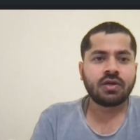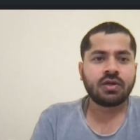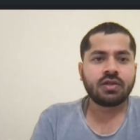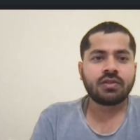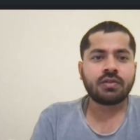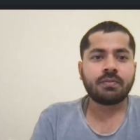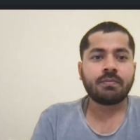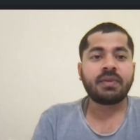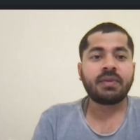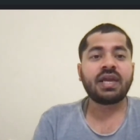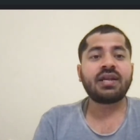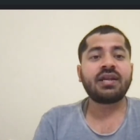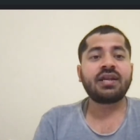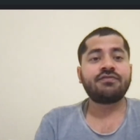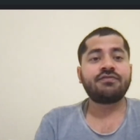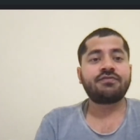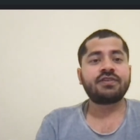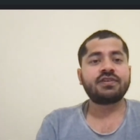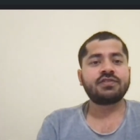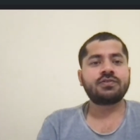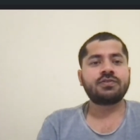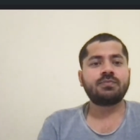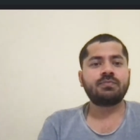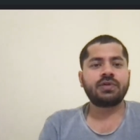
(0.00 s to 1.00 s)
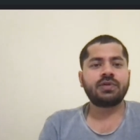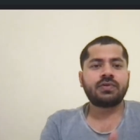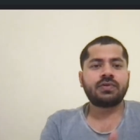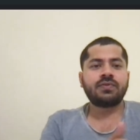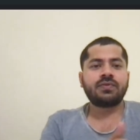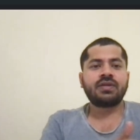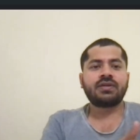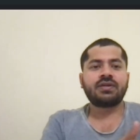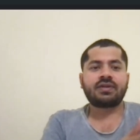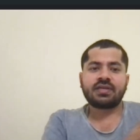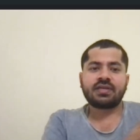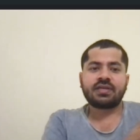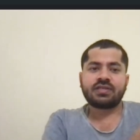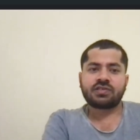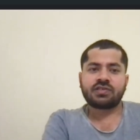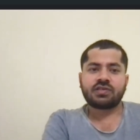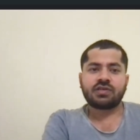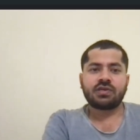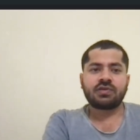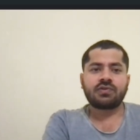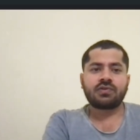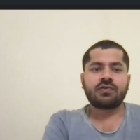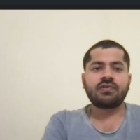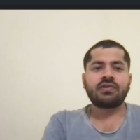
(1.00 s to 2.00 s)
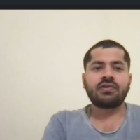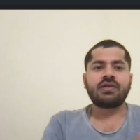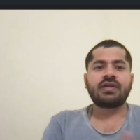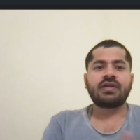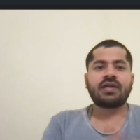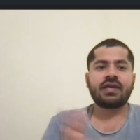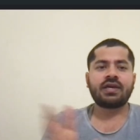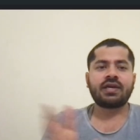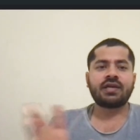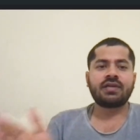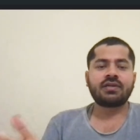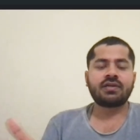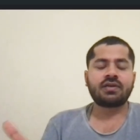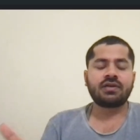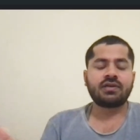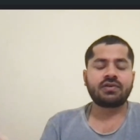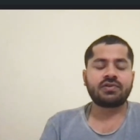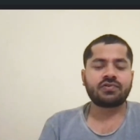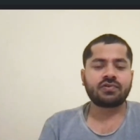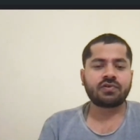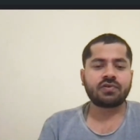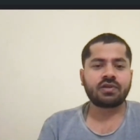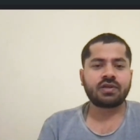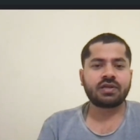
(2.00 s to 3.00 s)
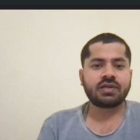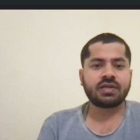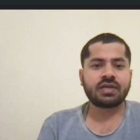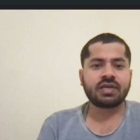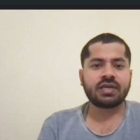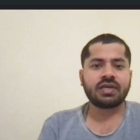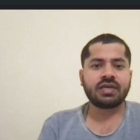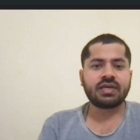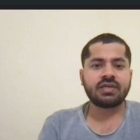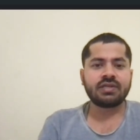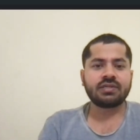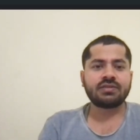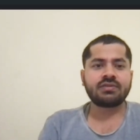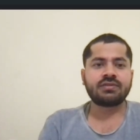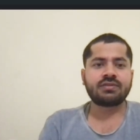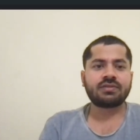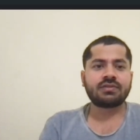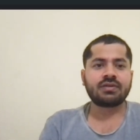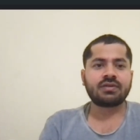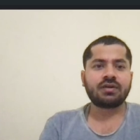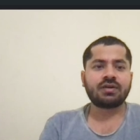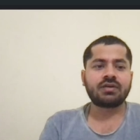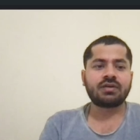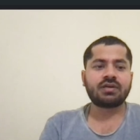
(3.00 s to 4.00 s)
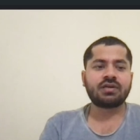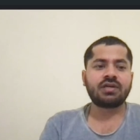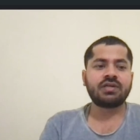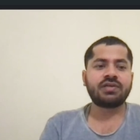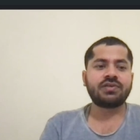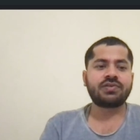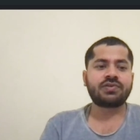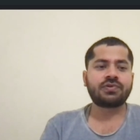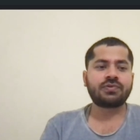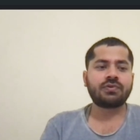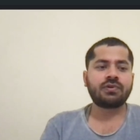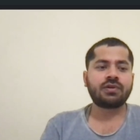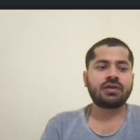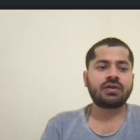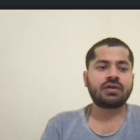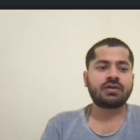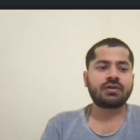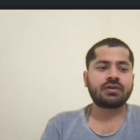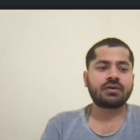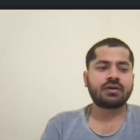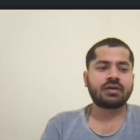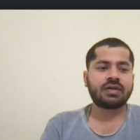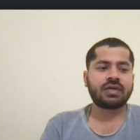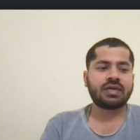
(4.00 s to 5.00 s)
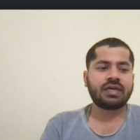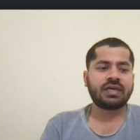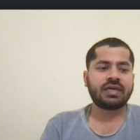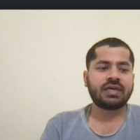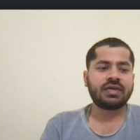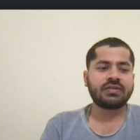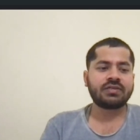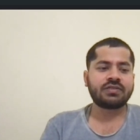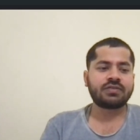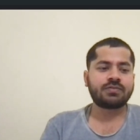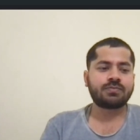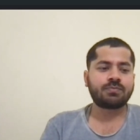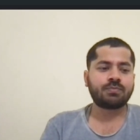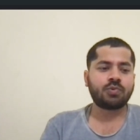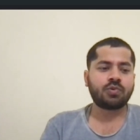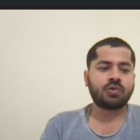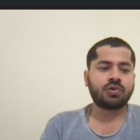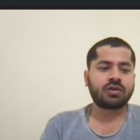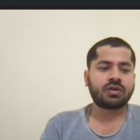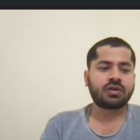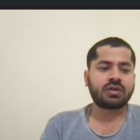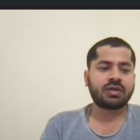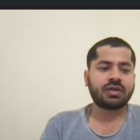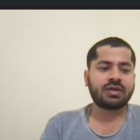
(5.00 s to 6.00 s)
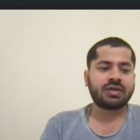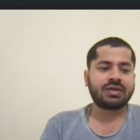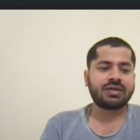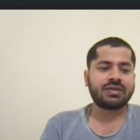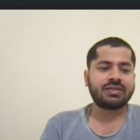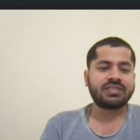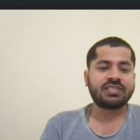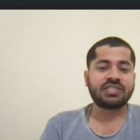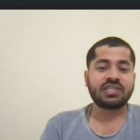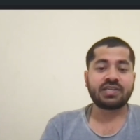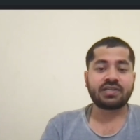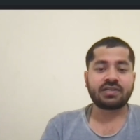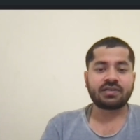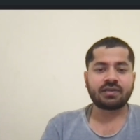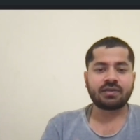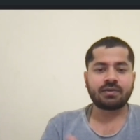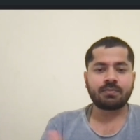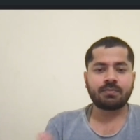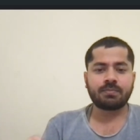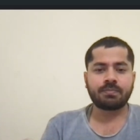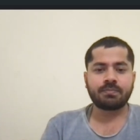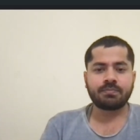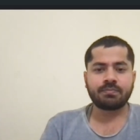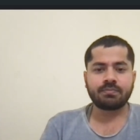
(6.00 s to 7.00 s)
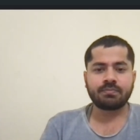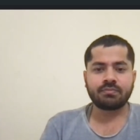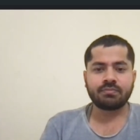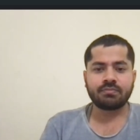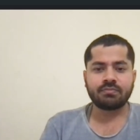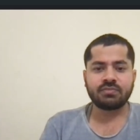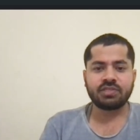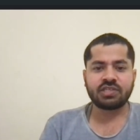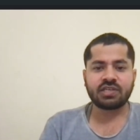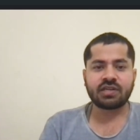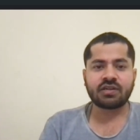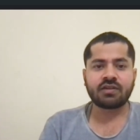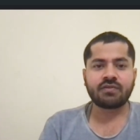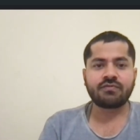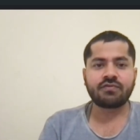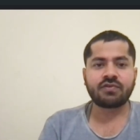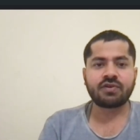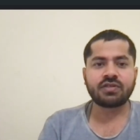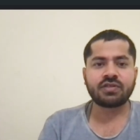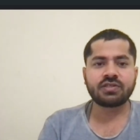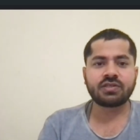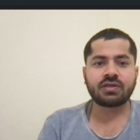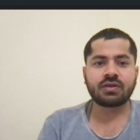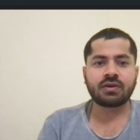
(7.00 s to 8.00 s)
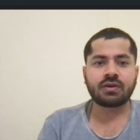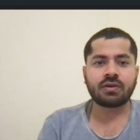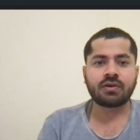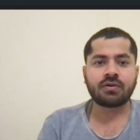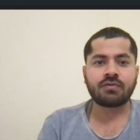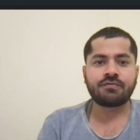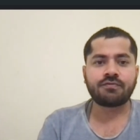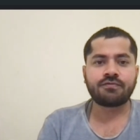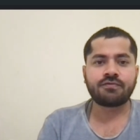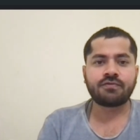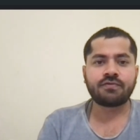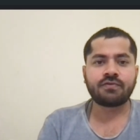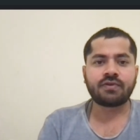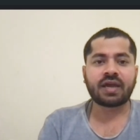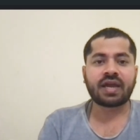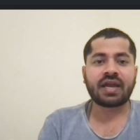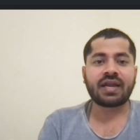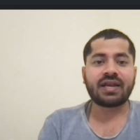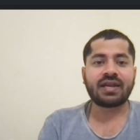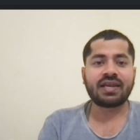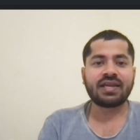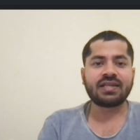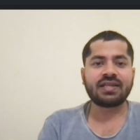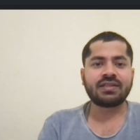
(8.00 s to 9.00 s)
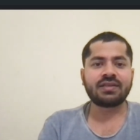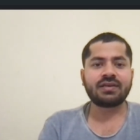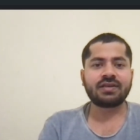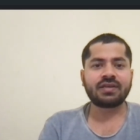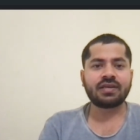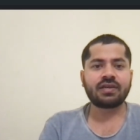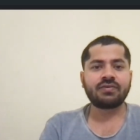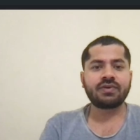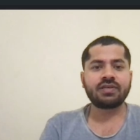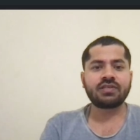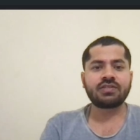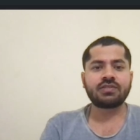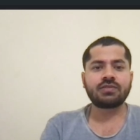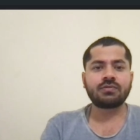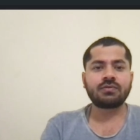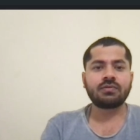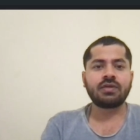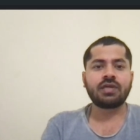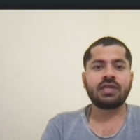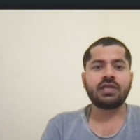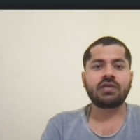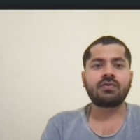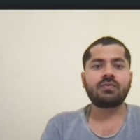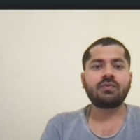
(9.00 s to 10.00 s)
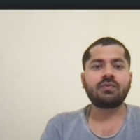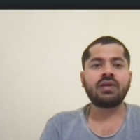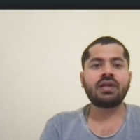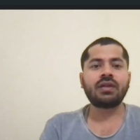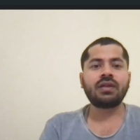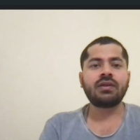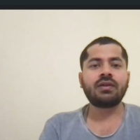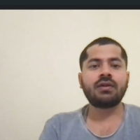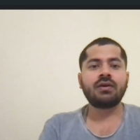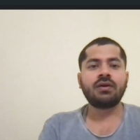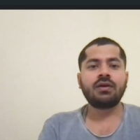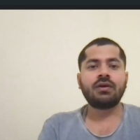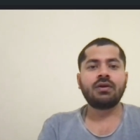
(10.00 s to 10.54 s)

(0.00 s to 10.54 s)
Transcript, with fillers: The main difference between REST controller and controller is a controller is more a uh, general general version of handling the request. It will